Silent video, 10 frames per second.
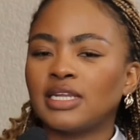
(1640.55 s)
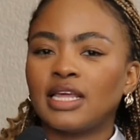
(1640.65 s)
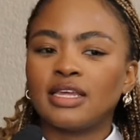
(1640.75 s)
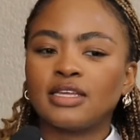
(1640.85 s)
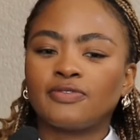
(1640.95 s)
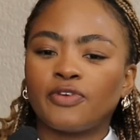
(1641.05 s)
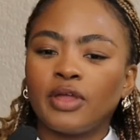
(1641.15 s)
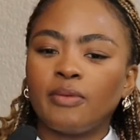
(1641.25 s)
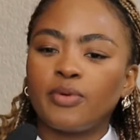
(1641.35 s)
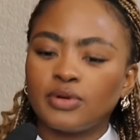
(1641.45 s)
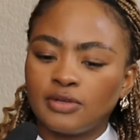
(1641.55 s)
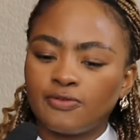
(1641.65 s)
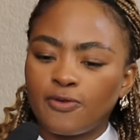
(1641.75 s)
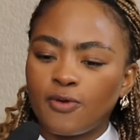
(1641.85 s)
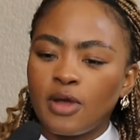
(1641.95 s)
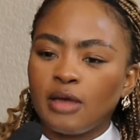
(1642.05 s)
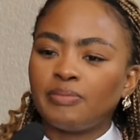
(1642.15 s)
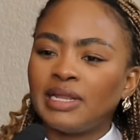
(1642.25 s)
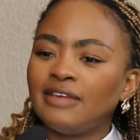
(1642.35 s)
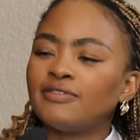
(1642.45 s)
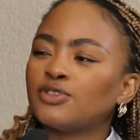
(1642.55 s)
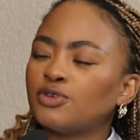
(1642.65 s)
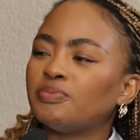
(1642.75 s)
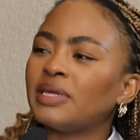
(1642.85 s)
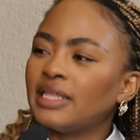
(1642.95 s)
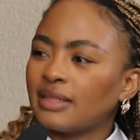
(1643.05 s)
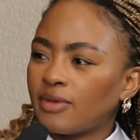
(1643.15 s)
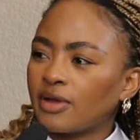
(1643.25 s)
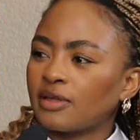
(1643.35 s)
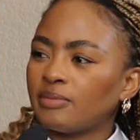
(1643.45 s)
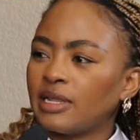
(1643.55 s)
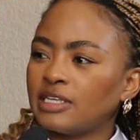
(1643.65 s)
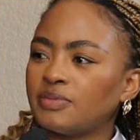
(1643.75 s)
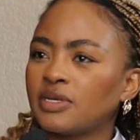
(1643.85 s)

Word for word: And I think it's very important for believers to be in the marketplace mm.